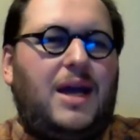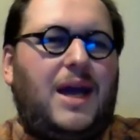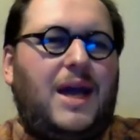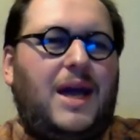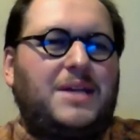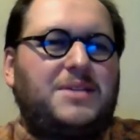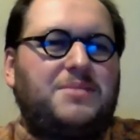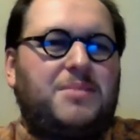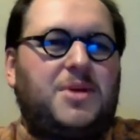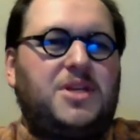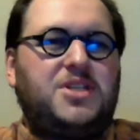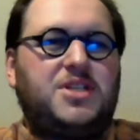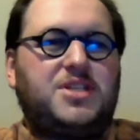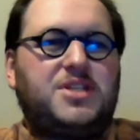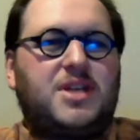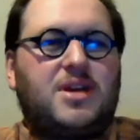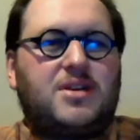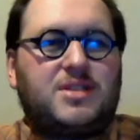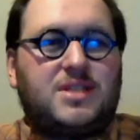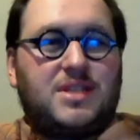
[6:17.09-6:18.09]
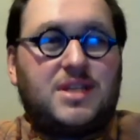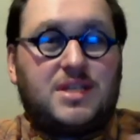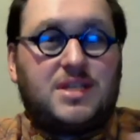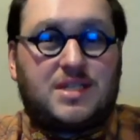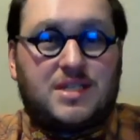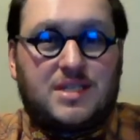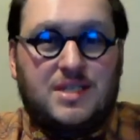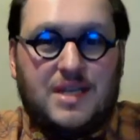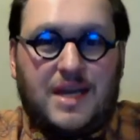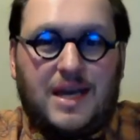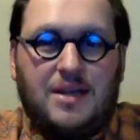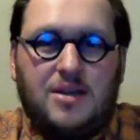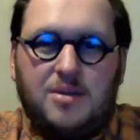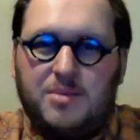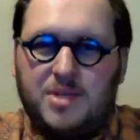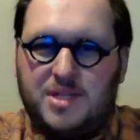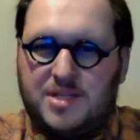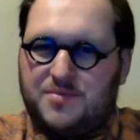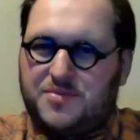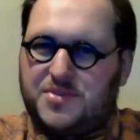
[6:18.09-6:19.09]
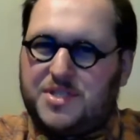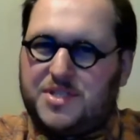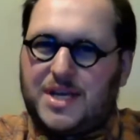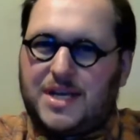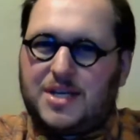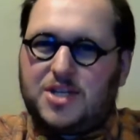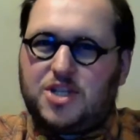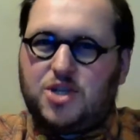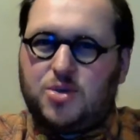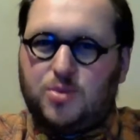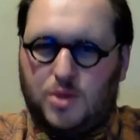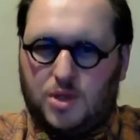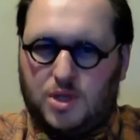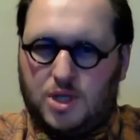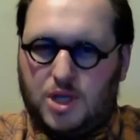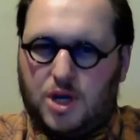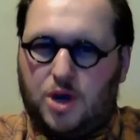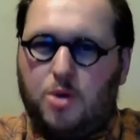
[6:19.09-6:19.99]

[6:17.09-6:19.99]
as much as there's this element of sexual